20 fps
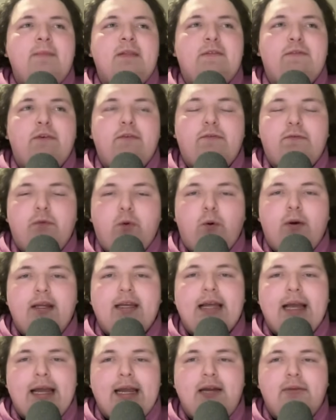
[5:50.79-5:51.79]
for
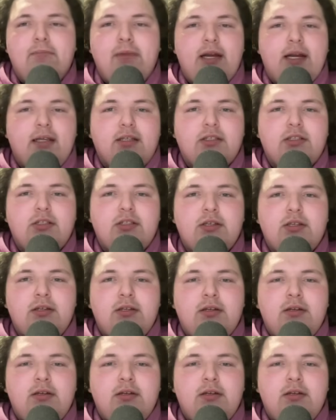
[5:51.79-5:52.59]
48 minutes.